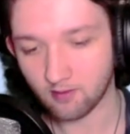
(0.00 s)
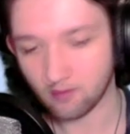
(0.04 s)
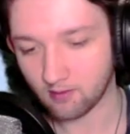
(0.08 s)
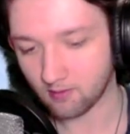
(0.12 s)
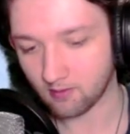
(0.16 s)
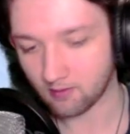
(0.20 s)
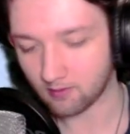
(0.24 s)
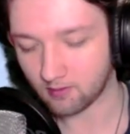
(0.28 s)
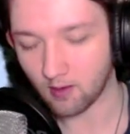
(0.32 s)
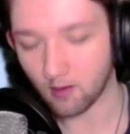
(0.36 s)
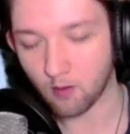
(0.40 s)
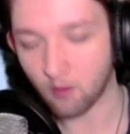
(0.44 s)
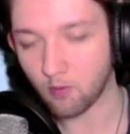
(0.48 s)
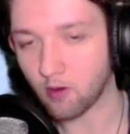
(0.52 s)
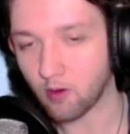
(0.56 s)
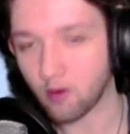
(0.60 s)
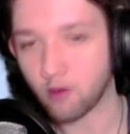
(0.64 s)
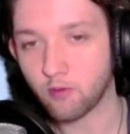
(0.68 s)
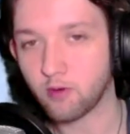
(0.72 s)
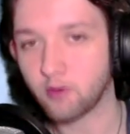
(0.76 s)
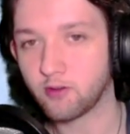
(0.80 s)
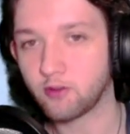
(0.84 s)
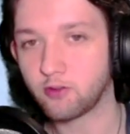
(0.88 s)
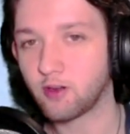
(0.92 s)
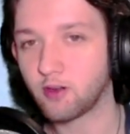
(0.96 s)
don't want to
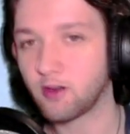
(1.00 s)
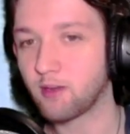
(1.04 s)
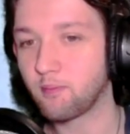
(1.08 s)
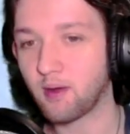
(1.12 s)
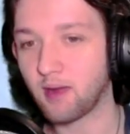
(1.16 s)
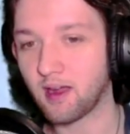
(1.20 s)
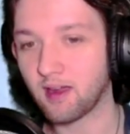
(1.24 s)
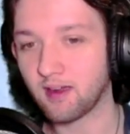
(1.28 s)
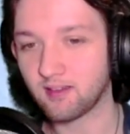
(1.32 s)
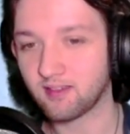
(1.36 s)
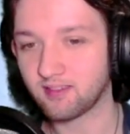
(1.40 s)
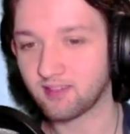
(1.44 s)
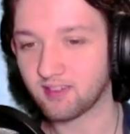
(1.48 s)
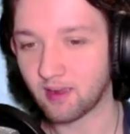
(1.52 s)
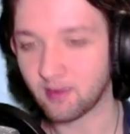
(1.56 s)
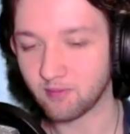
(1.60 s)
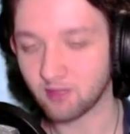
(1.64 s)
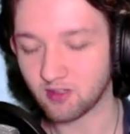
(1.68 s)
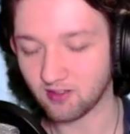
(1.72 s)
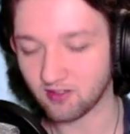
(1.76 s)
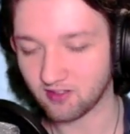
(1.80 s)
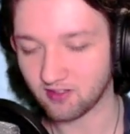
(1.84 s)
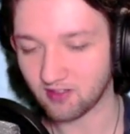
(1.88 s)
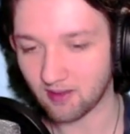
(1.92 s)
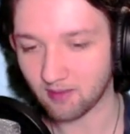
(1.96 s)
run trade packs.
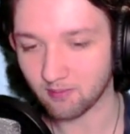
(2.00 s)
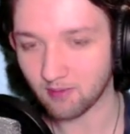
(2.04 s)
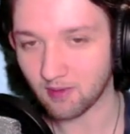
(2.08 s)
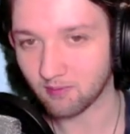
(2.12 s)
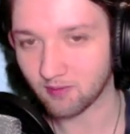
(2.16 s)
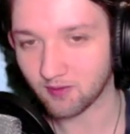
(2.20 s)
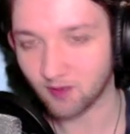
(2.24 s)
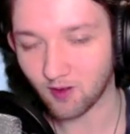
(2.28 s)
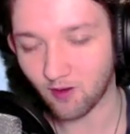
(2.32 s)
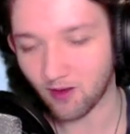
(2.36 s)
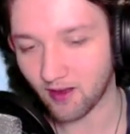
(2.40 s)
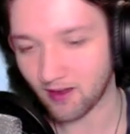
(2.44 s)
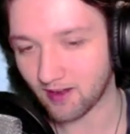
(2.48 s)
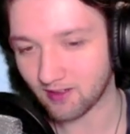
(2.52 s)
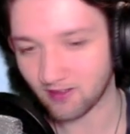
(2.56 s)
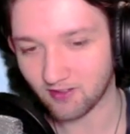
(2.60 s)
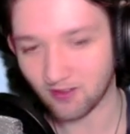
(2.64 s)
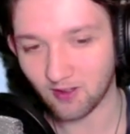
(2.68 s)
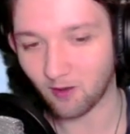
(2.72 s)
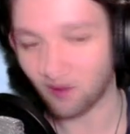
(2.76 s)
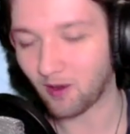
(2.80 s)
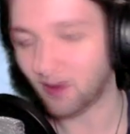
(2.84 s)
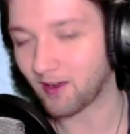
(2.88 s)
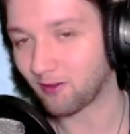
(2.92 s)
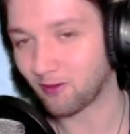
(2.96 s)
I'm sorry, I just
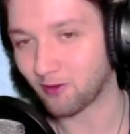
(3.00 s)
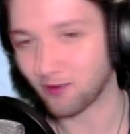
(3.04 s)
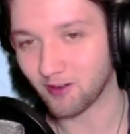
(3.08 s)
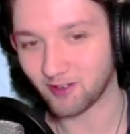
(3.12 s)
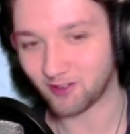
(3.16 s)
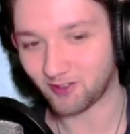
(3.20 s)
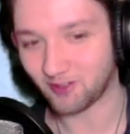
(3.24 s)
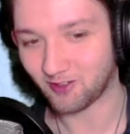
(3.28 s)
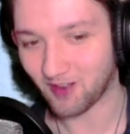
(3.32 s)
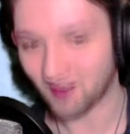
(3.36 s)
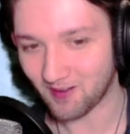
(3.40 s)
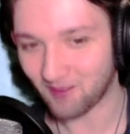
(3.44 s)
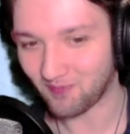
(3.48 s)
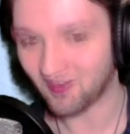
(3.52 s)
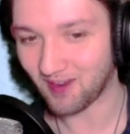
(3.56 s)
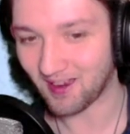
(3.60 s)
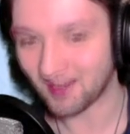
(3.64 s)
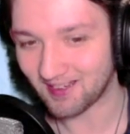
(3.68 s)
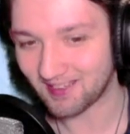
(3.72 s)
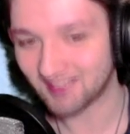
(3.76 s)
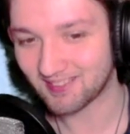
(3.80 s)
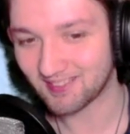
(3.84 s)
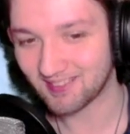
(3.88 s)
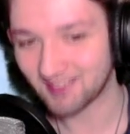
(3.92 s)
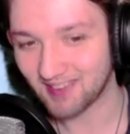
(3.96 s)
don't like running trade
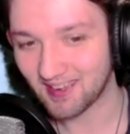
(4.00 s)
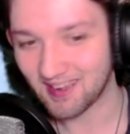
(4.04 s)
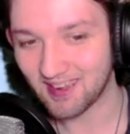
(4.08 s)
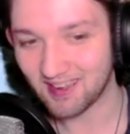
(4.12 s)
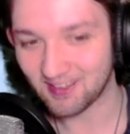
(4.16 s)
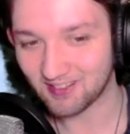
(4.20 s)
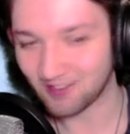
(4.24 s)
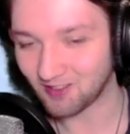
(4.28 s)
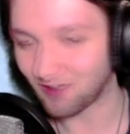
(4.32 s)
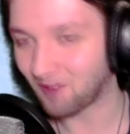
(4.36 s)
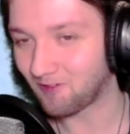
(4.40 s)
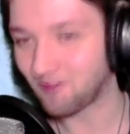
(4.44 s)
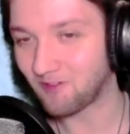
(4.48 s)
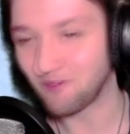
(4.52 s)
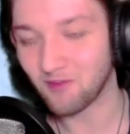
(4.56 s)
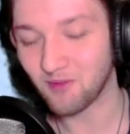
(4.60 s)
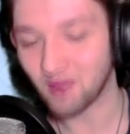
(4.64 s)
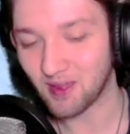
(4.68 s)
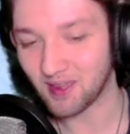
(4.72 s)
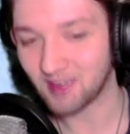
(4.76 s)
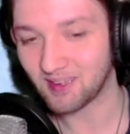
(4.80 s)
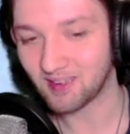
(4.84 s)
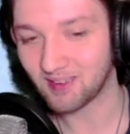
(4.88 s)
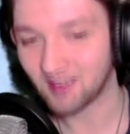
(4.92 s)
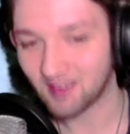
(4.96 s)
packs. It's not for
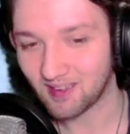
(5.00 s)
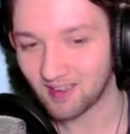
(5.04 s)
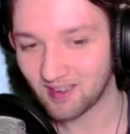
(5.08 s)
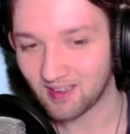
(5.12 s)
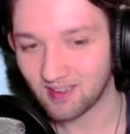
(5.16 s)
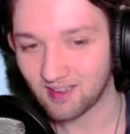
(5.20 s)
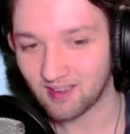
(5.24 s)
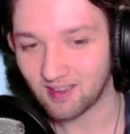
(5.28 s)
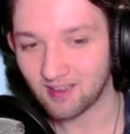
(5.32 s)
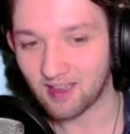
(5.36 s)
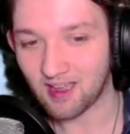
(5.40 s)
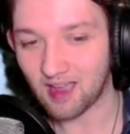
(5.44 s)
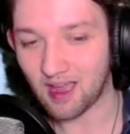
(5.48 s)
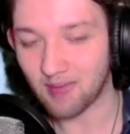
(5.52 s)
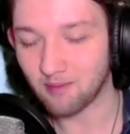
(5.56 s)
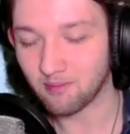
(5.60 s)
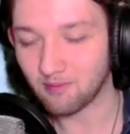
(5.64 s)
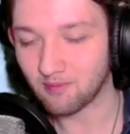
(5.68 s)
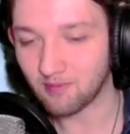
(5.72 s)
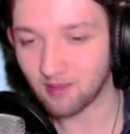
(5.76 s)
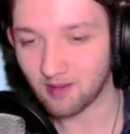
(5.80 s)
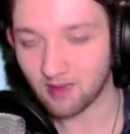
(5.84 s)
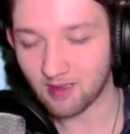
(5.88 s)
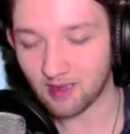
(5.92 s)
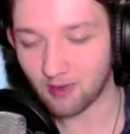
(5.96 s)
me.
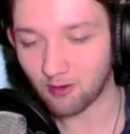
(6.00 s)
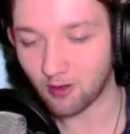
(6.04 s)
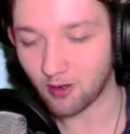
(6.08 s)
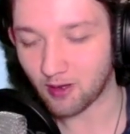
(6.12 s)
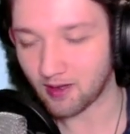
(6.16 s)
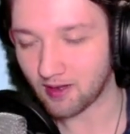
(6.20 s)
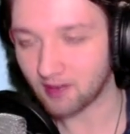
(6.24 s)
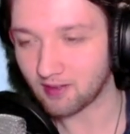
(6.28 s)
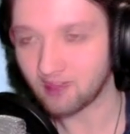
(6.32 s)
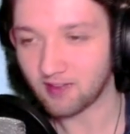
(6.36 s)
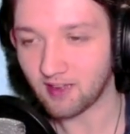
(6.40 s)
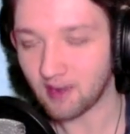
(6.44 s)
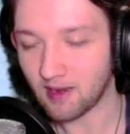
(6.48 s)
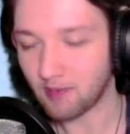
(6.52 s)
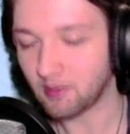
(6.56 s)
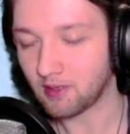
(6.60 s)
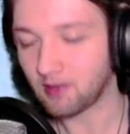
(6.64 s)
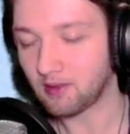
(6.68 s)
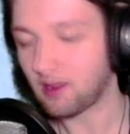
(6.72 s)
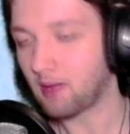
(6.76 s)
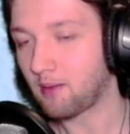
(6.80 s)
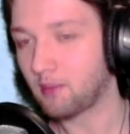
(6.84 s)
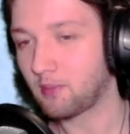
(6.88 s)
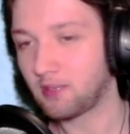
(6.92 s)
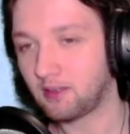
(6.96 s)
What can I say? I'm
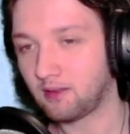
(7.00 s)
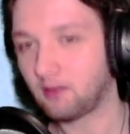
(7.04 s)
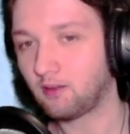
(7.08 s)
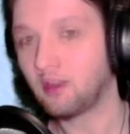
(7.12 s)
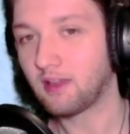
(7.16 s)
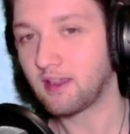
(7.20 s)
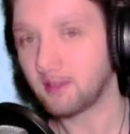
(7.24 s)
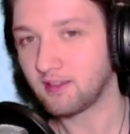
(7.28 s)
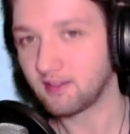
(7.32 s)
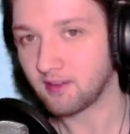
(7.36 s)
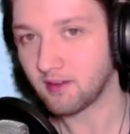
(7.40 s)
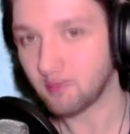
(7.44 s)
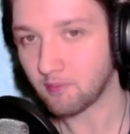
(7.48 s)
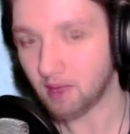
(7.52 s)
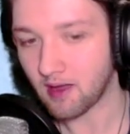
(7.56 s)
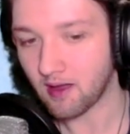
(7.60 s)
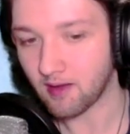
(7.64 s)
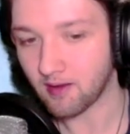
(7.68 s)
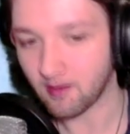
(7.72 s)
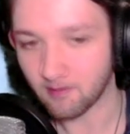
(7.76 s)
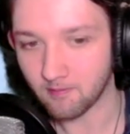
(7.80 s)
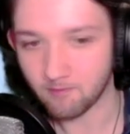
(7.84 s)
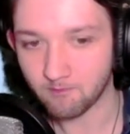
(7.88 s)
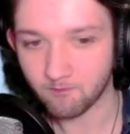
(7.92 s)
a little lazy about it.